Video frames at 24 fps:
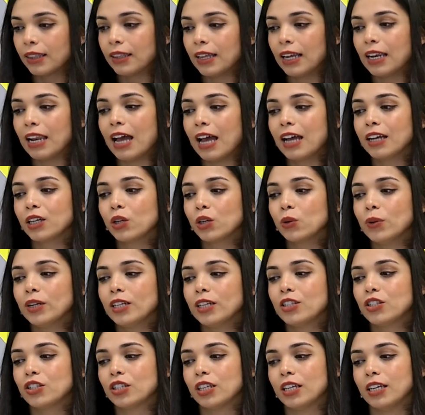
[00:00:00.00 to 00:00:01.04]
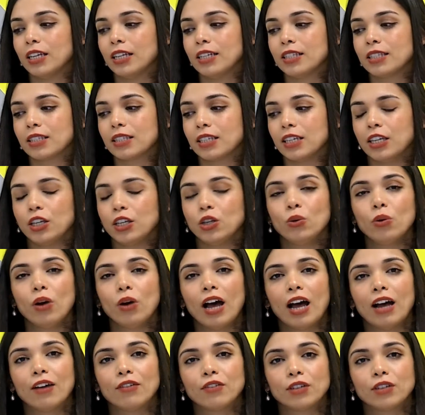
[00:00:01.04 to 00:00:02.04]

The language is you